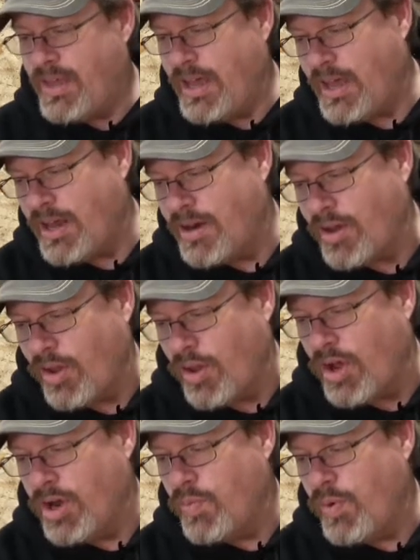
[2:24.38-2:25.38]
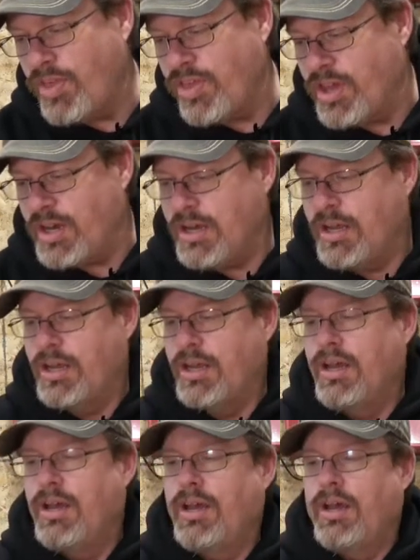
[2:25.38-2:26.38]
then along with it,
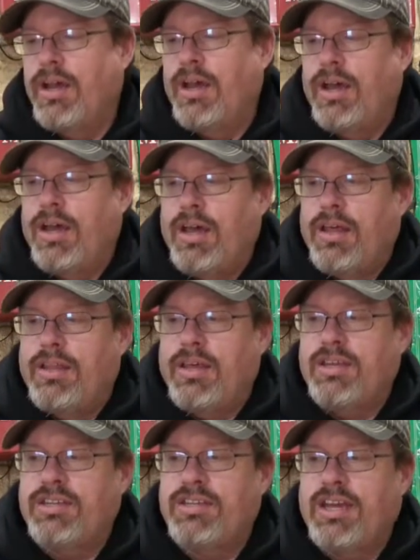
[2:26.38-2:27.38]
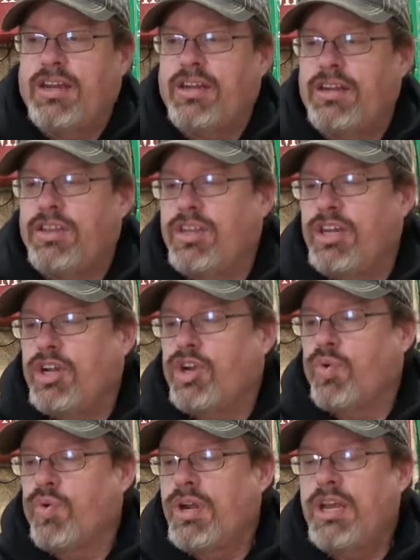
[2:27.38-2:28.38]
they sent the
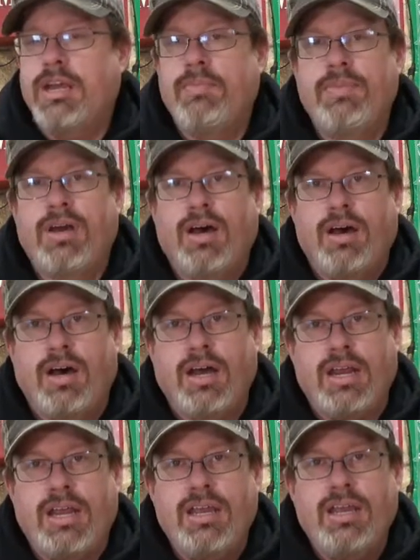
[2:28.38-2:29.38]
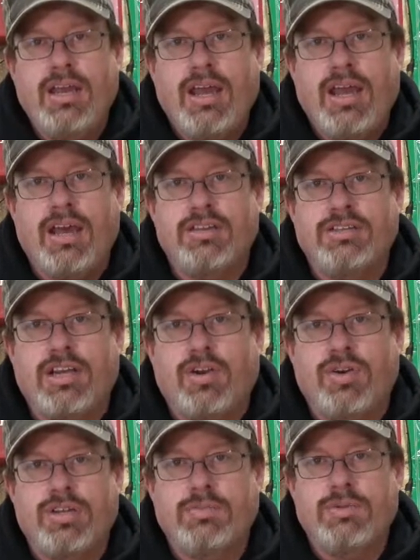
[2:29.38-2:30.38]
creamed honey as a
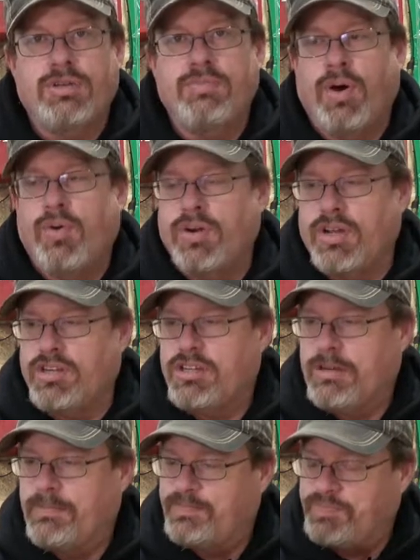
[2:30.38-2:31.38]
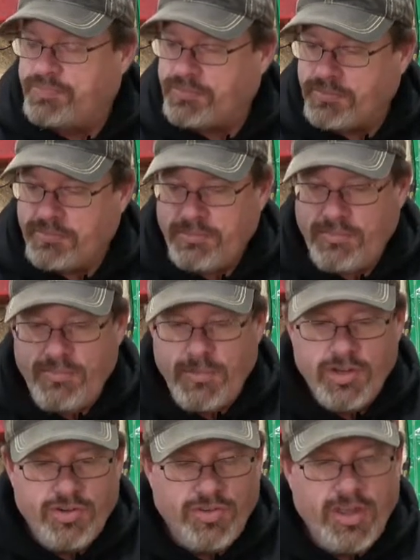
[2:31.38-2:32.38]
Christmas bonus.
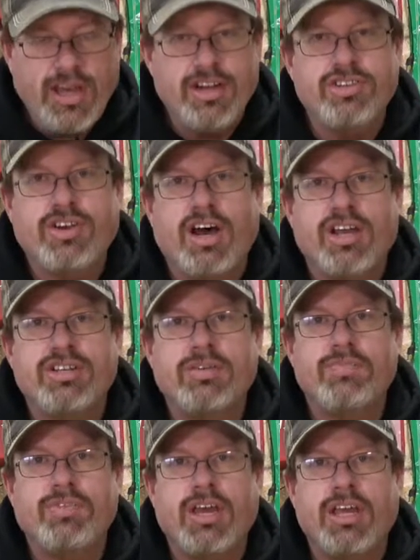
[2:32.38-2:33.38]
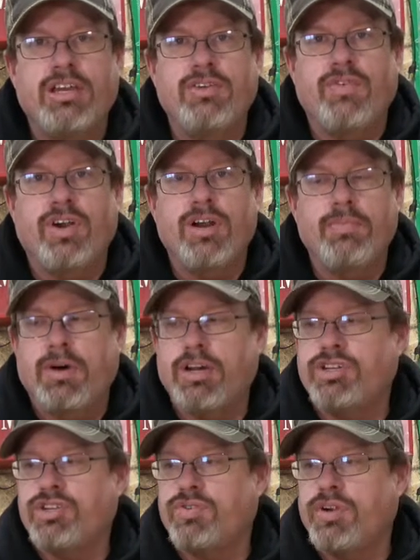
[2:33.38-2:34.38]
So that is awesome. Thank you very
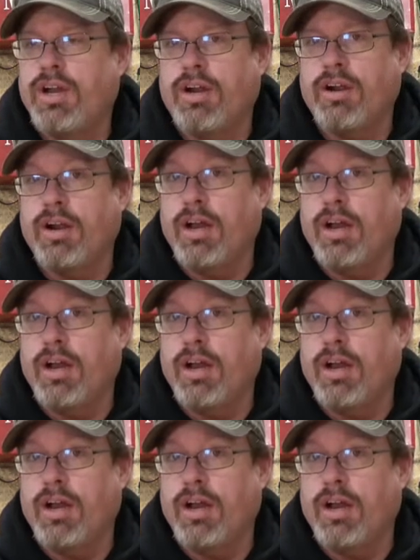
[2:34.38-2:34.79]
much, Tree Hugger